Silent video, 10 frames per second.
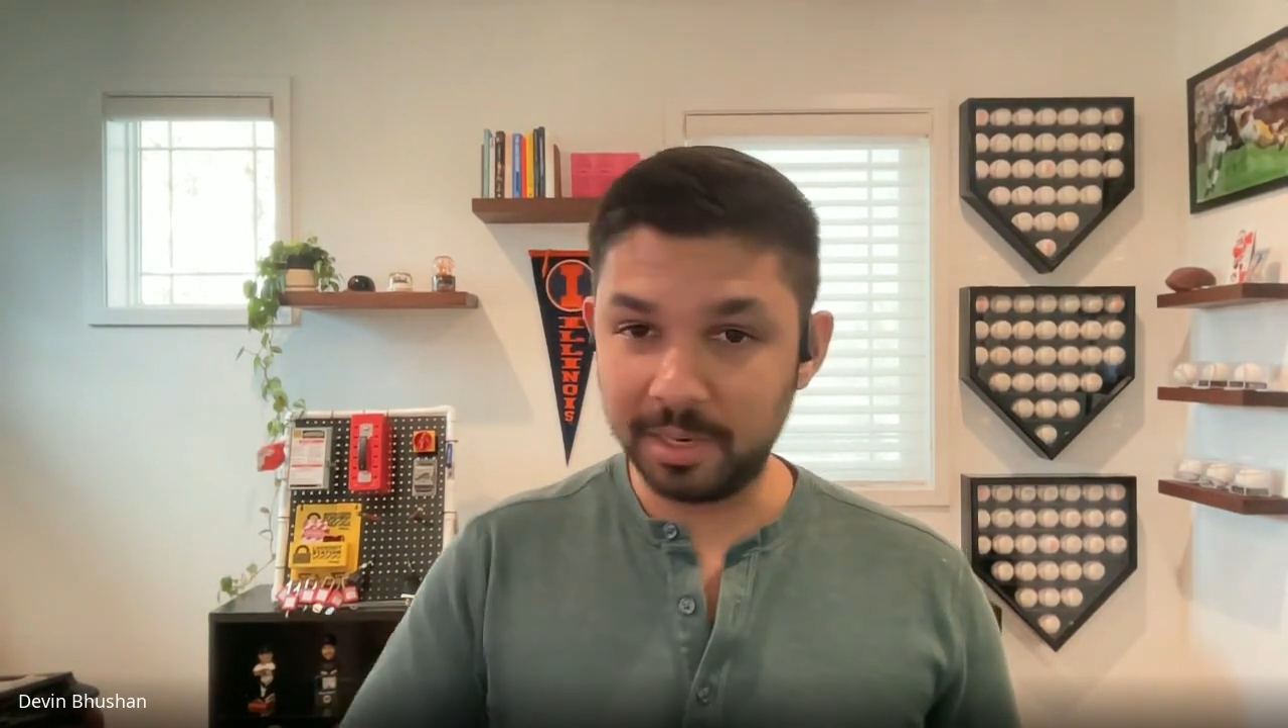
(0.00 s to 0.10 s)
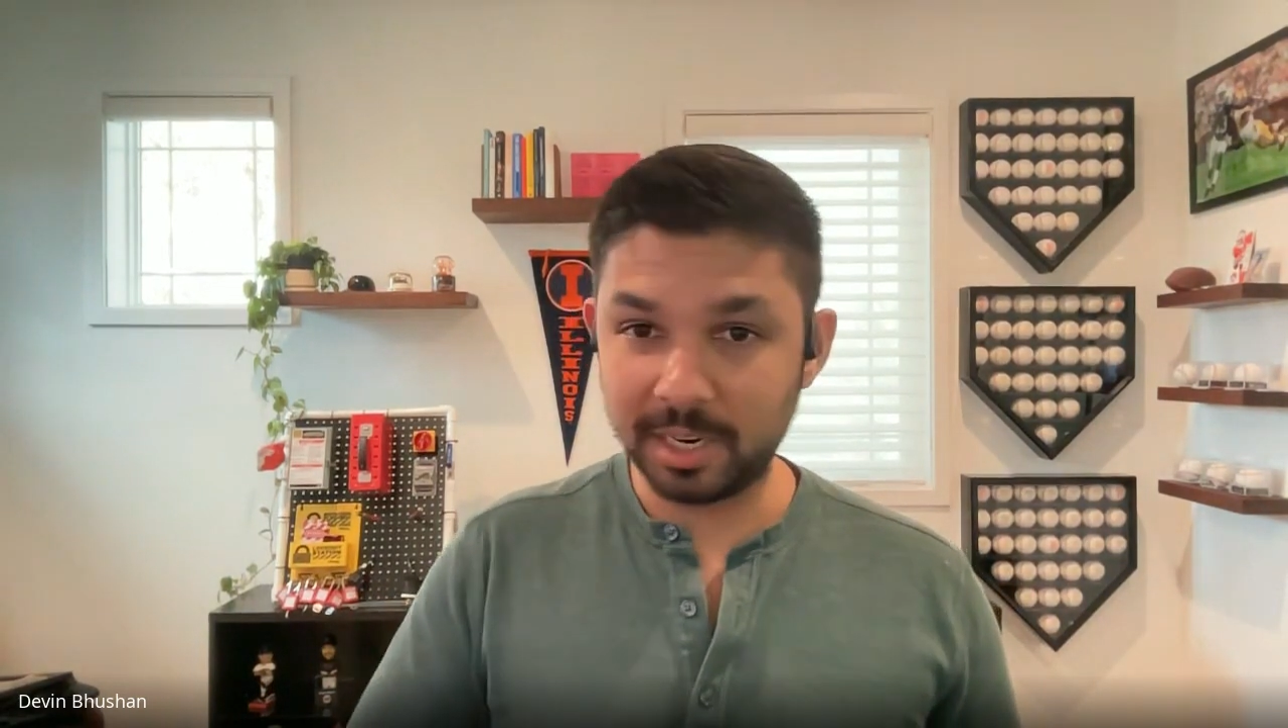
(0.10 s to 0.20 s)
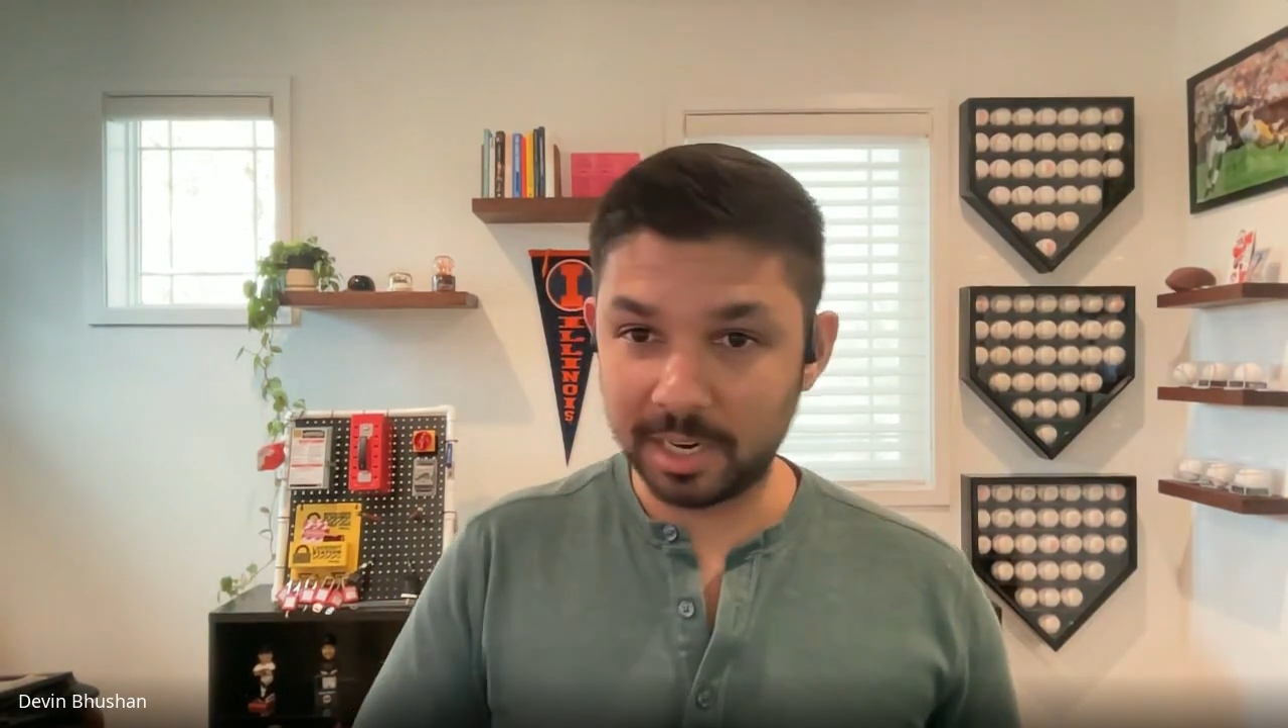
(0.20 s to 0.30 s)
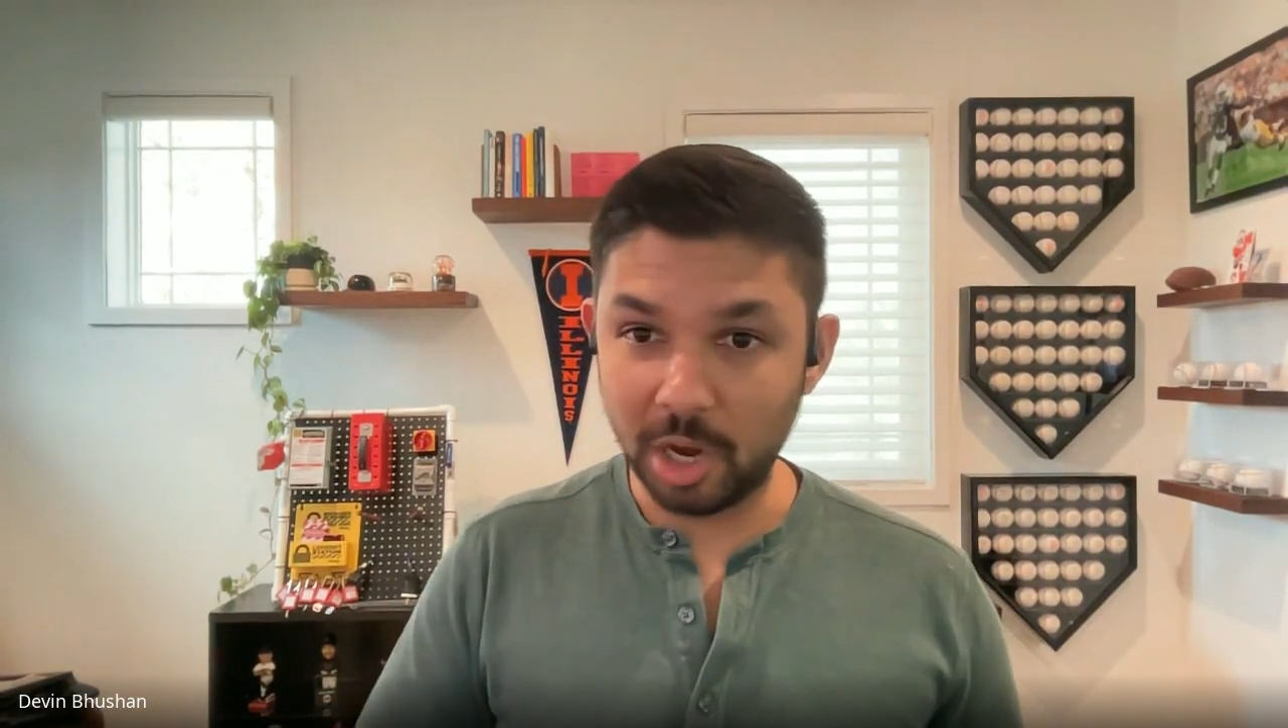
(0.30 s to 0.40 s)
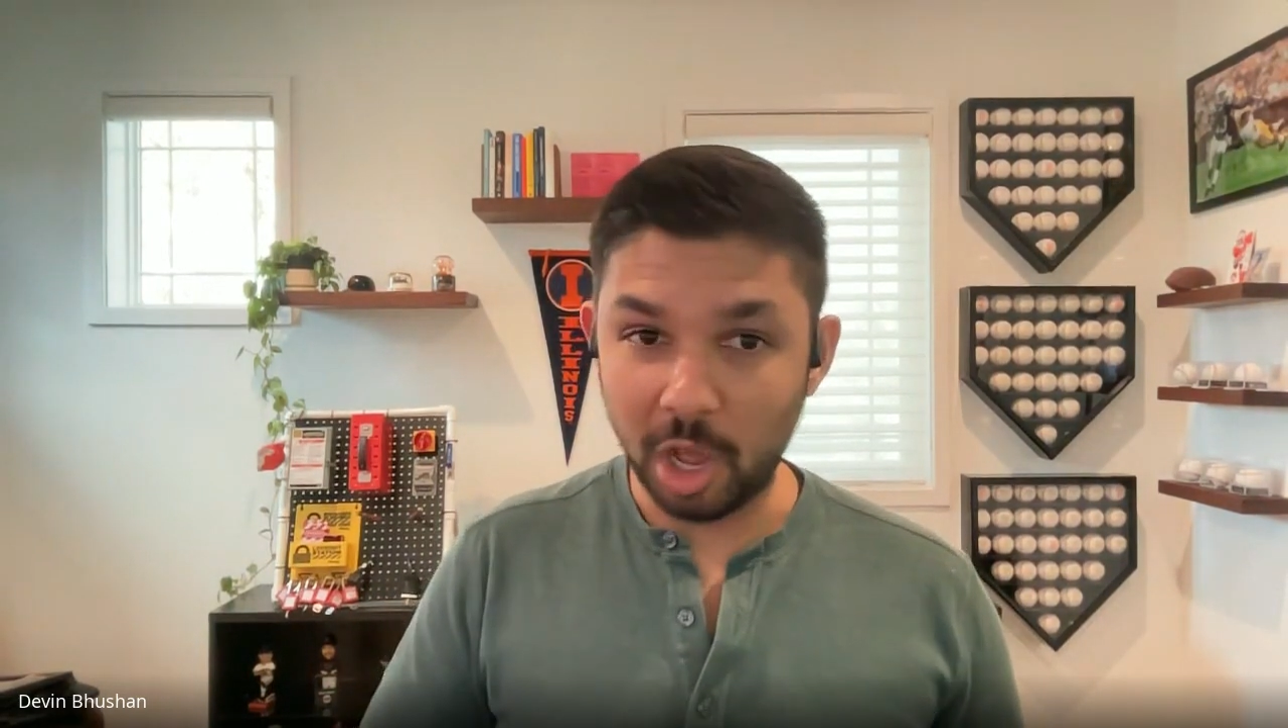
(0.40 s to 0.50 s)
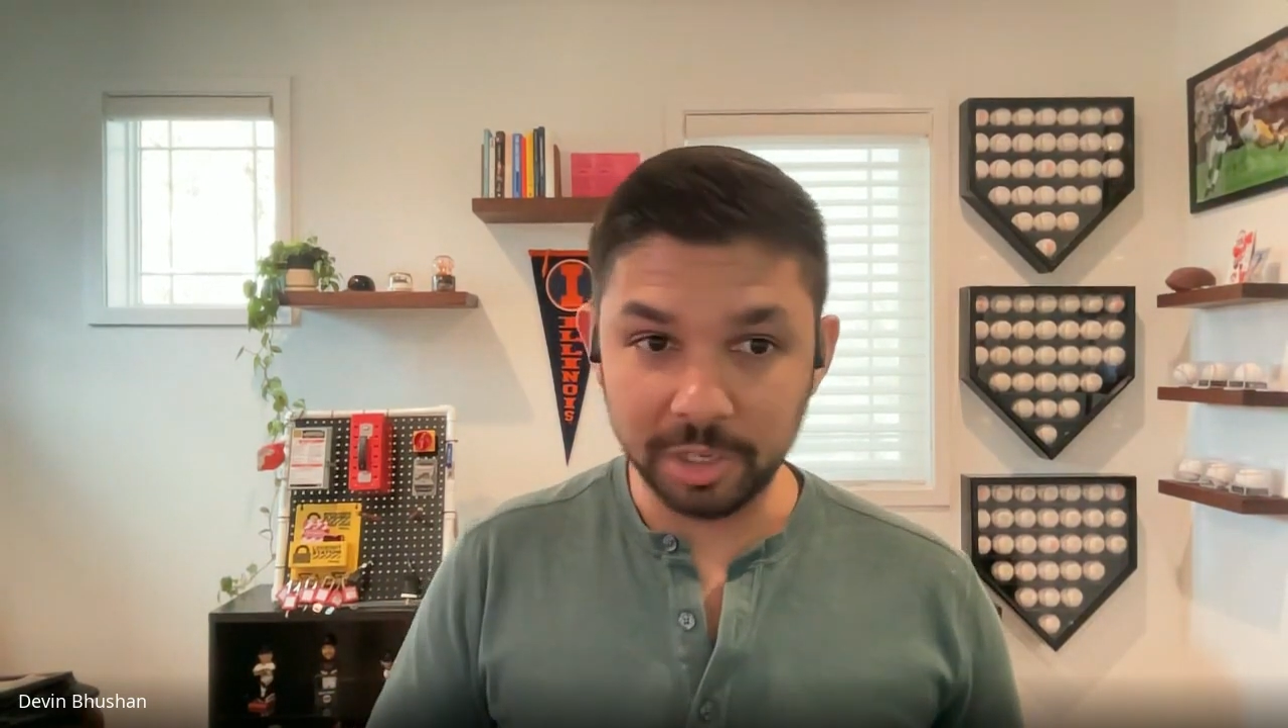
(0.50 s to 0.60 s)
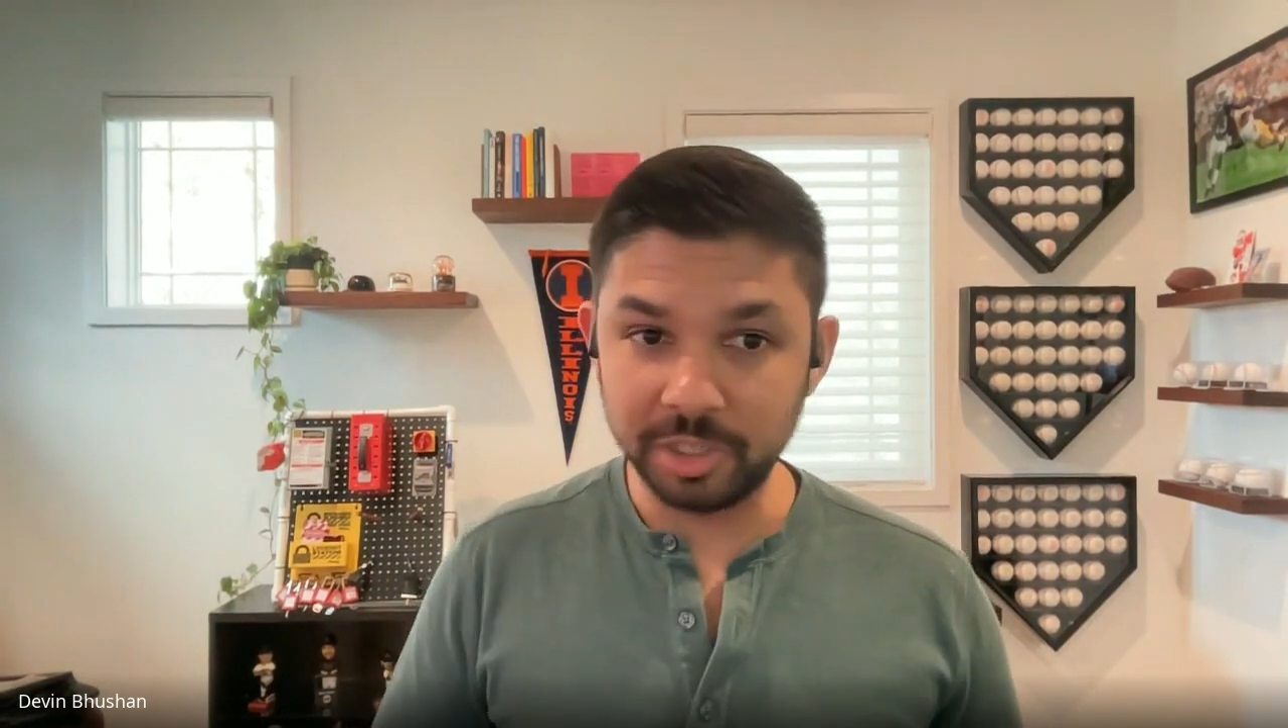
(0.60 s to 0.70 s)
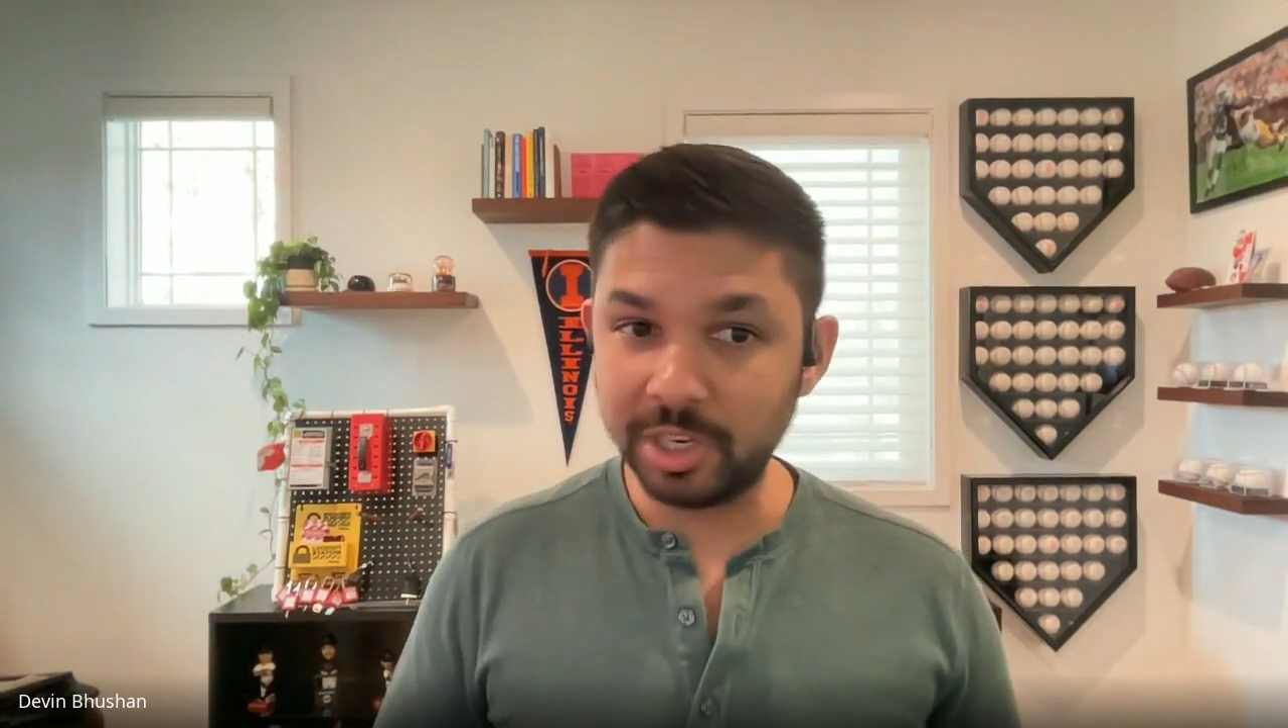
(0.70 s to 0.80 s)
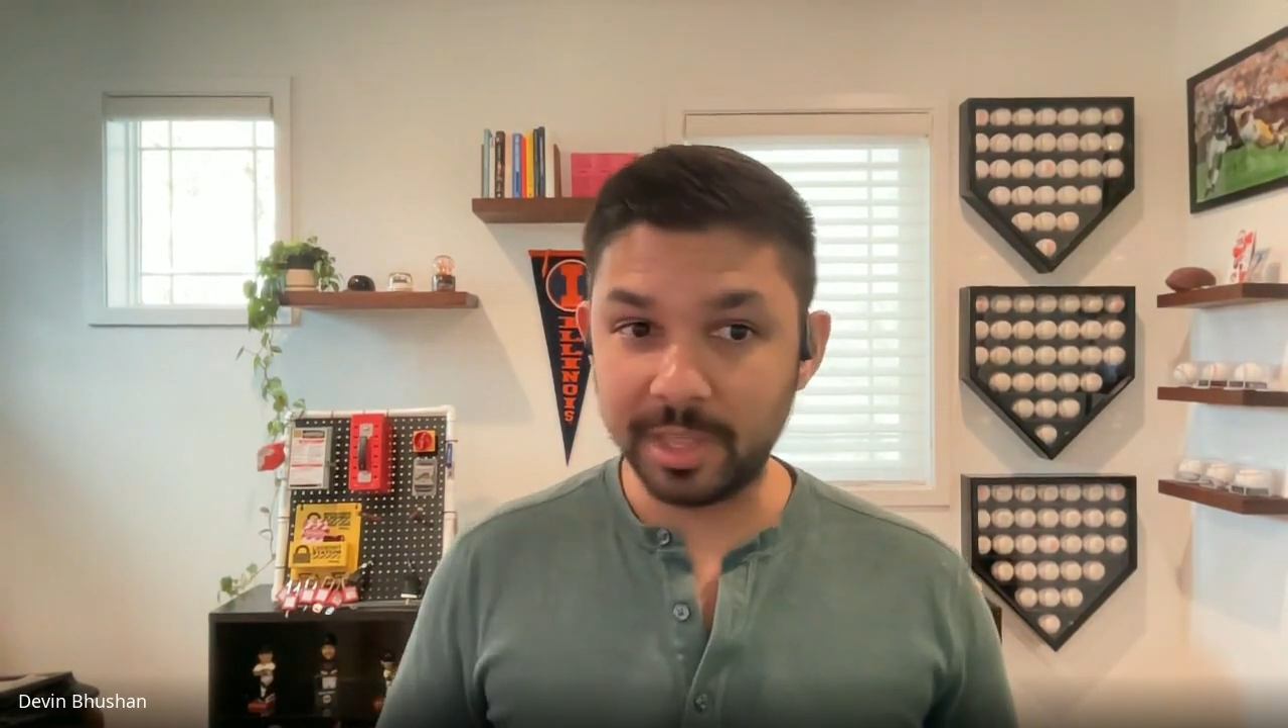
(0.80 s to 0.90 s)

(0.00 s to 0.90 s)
technology,